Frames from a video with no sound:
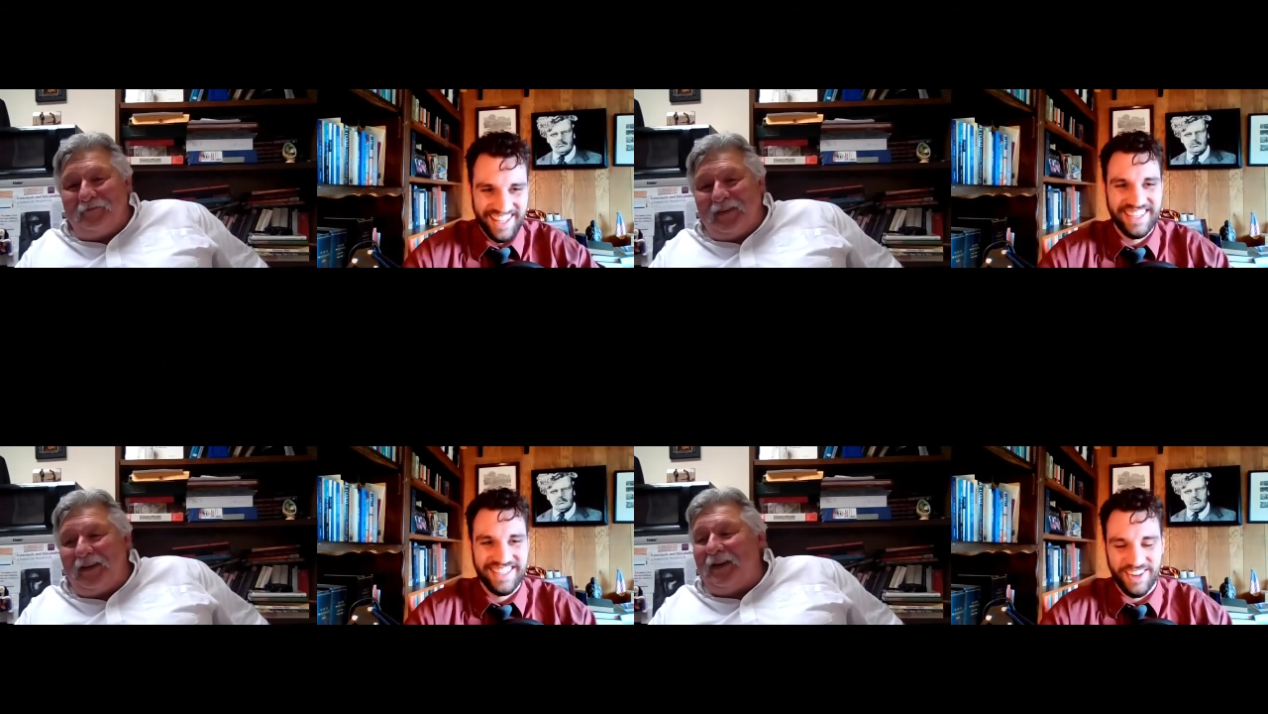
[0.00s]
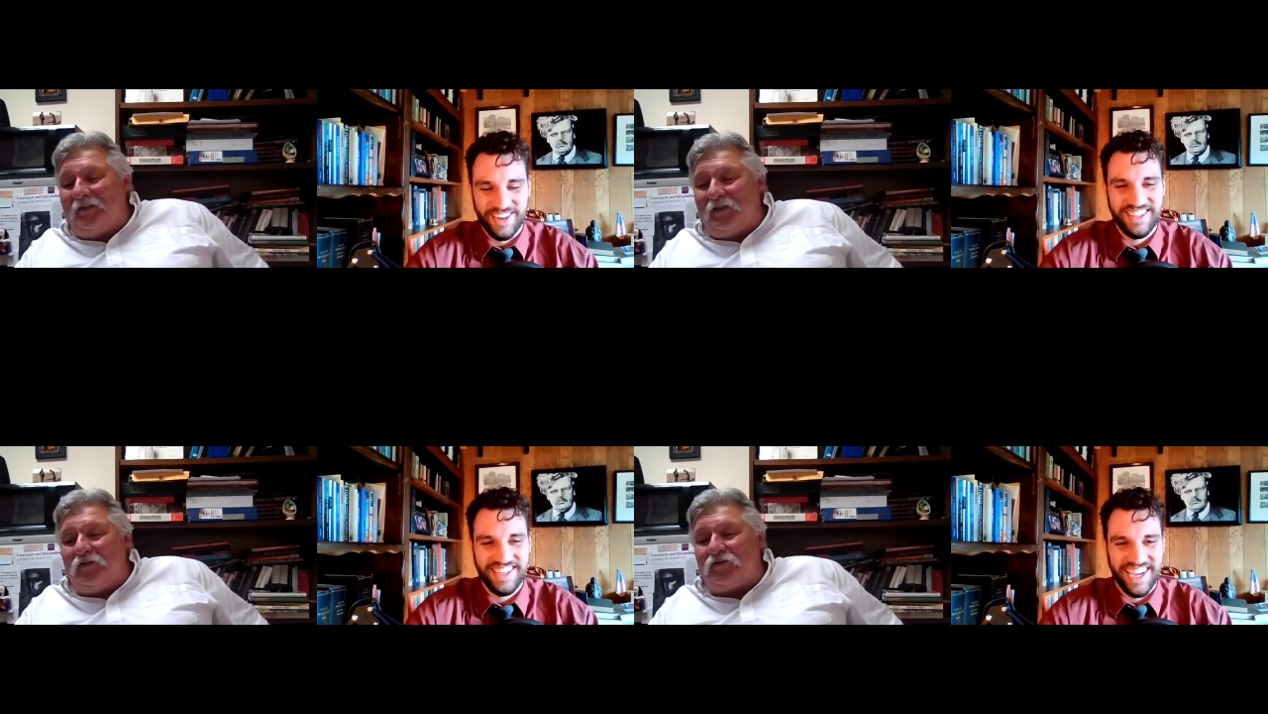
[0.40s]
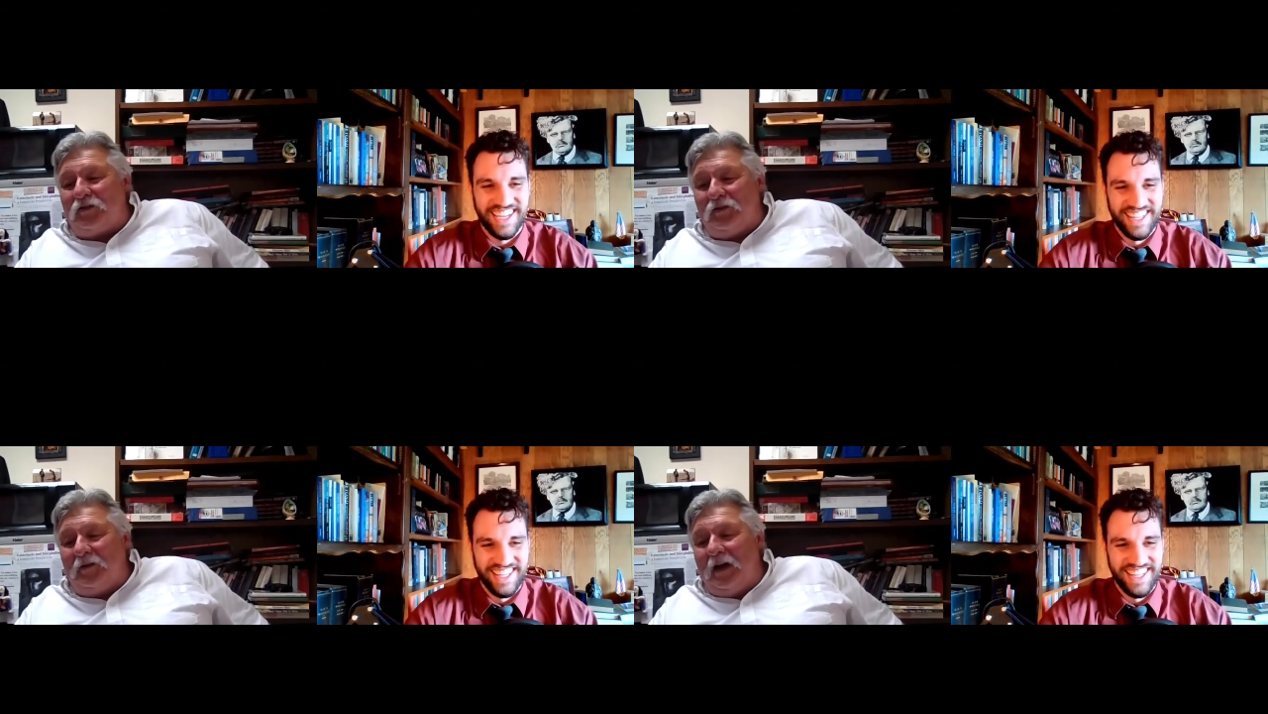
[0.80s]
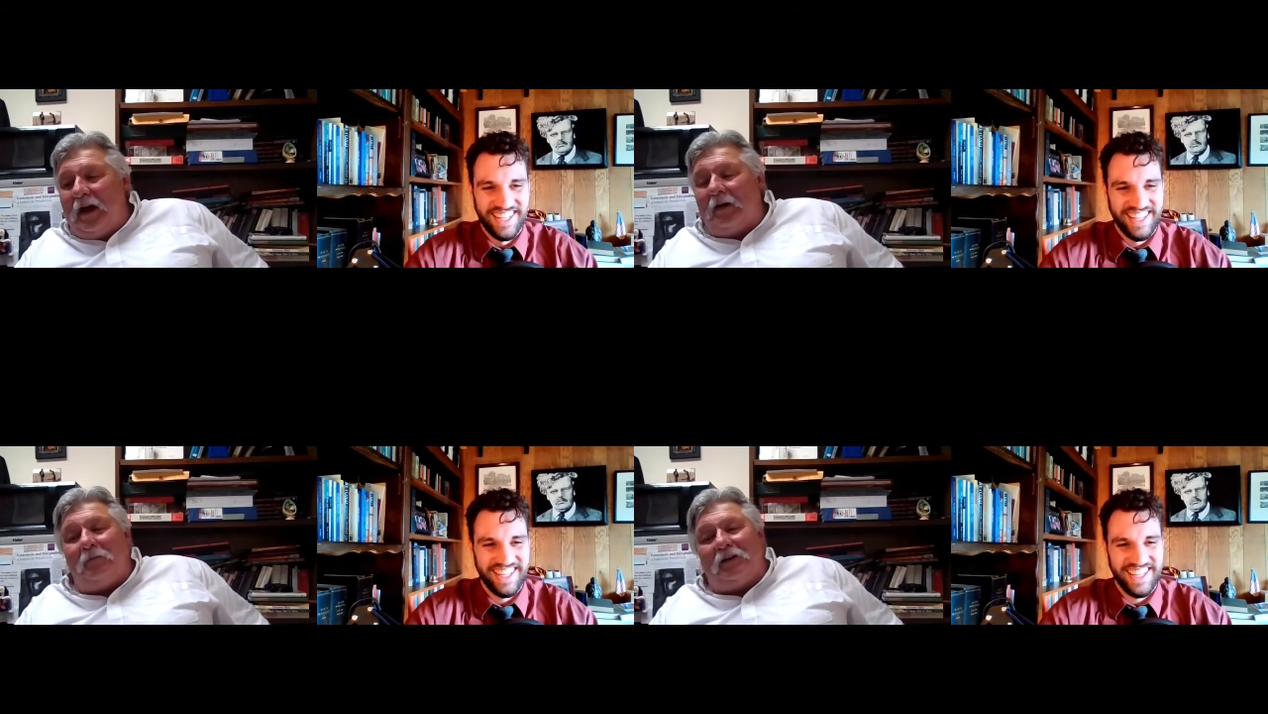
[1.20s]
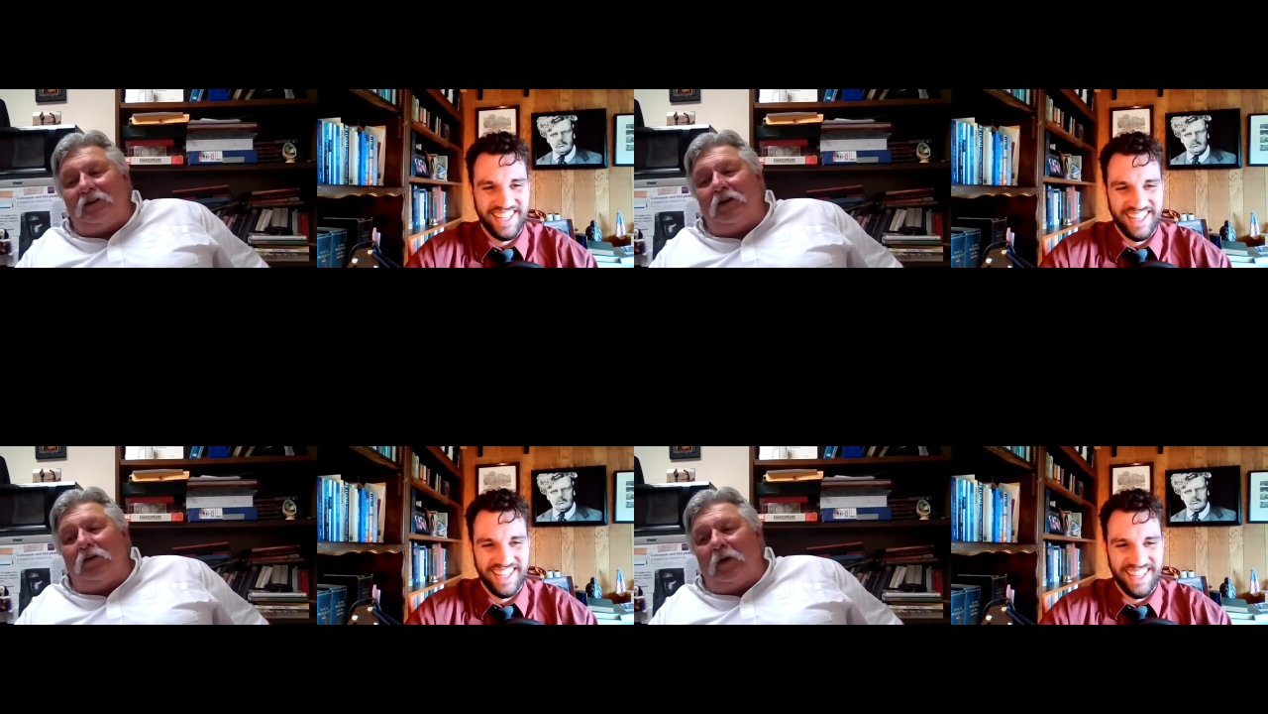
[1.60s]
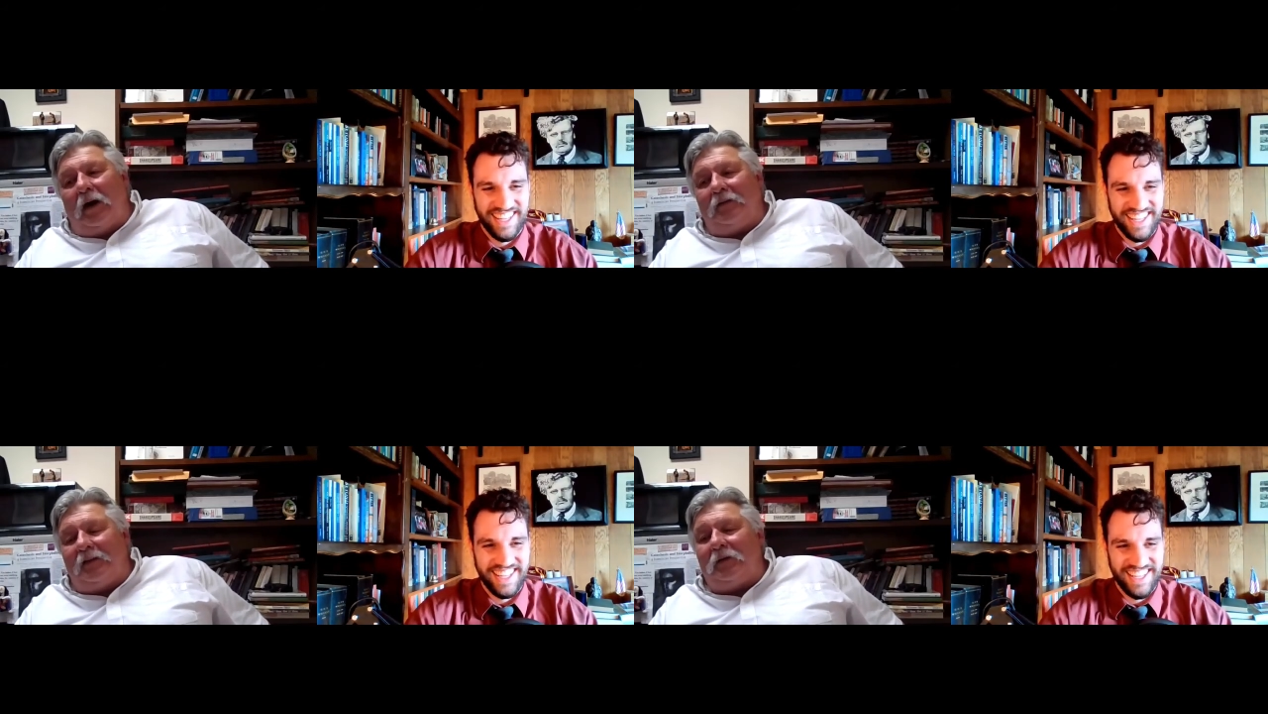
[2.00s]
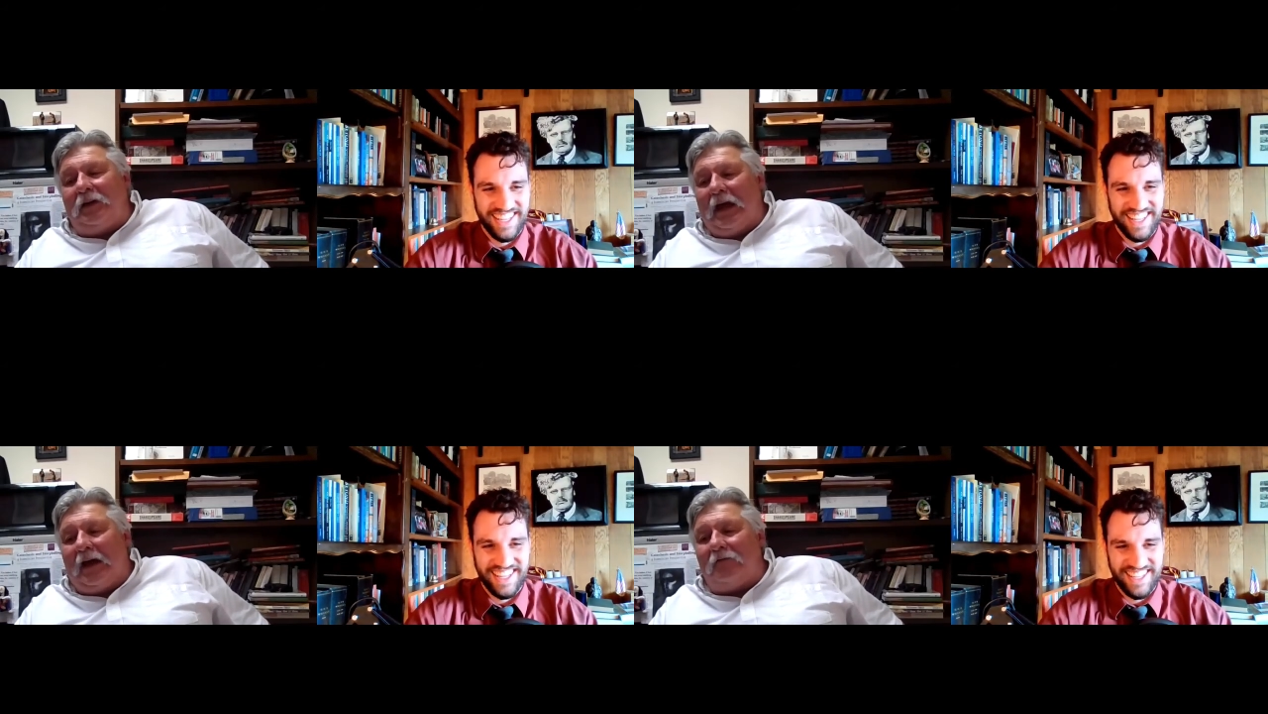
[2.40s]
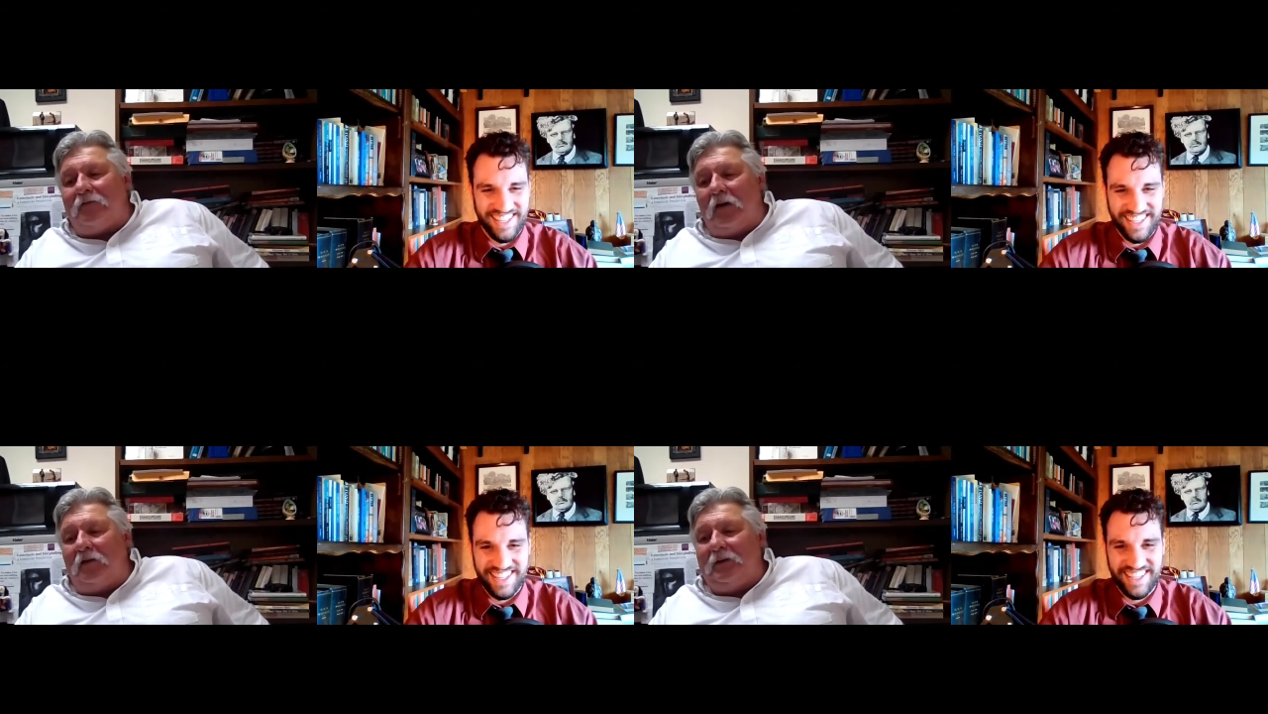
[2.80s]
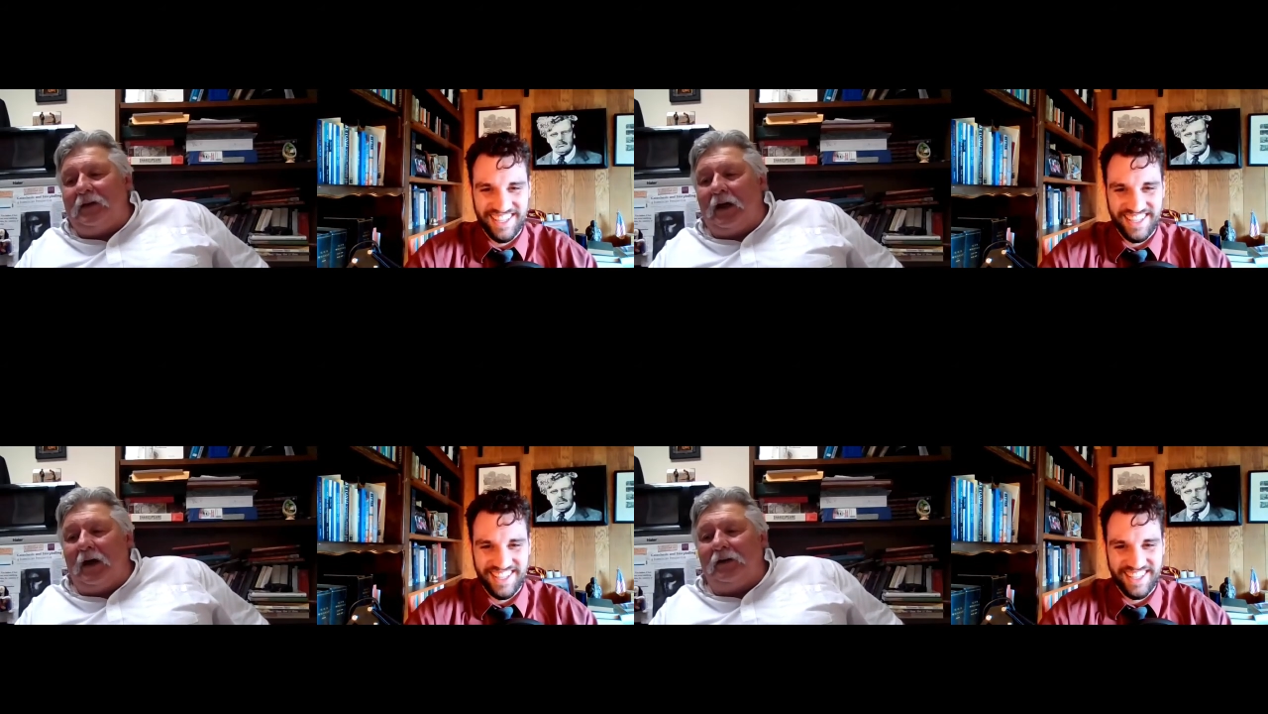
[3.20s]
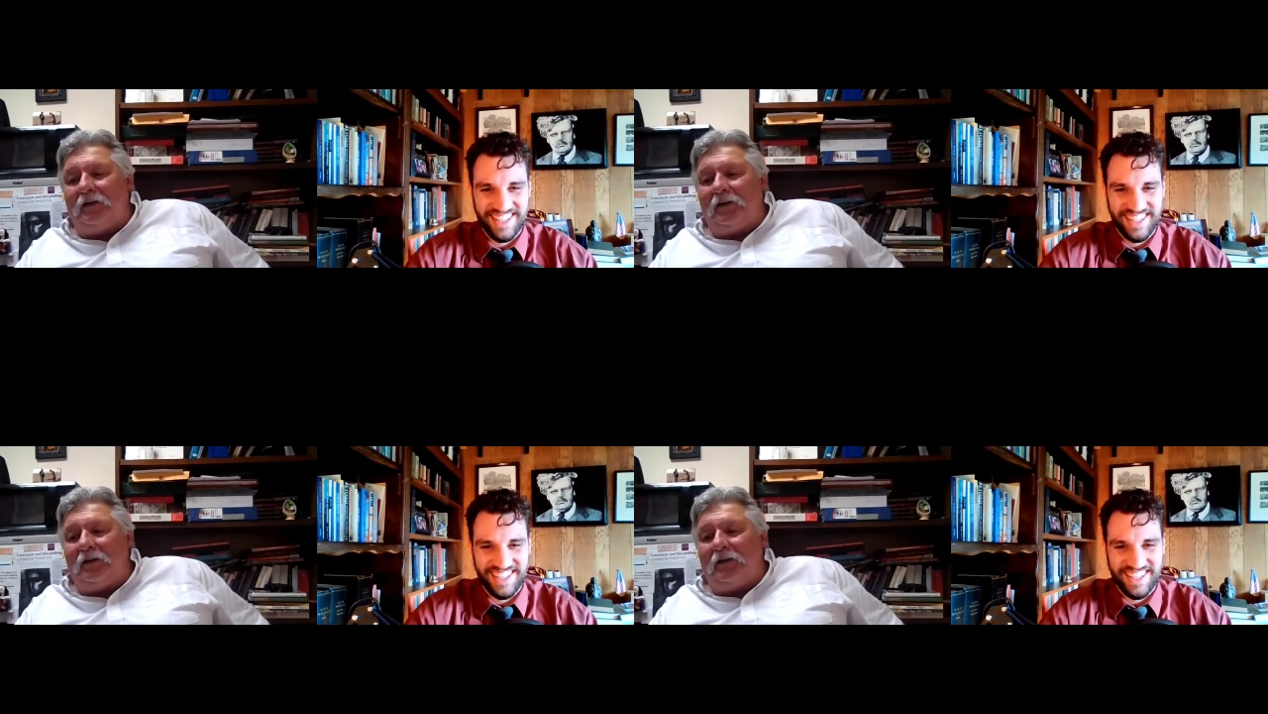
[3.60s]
Speaker 1: So, yeah, so yeah. true. And but you know, I think we have fallen behind